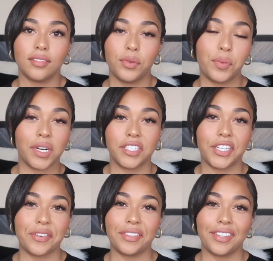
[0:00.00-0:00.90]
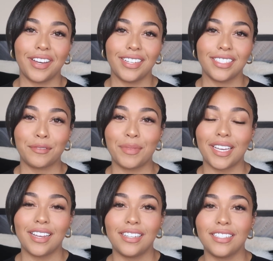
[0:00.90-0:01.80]
would want to share with you guys,
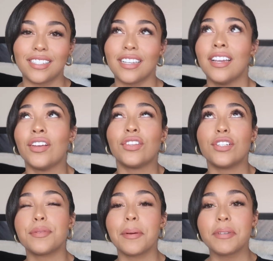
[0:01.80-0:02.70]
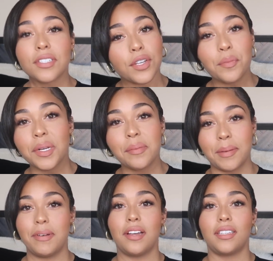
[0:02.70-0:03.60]
because there's probably so many
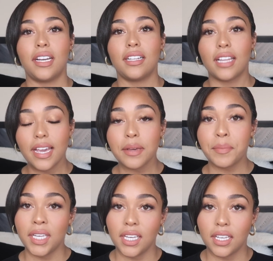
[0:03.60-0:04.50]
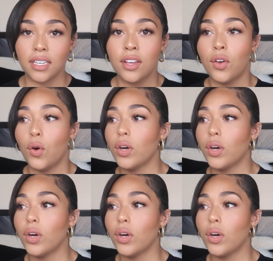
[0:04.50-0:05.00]
people out there like me,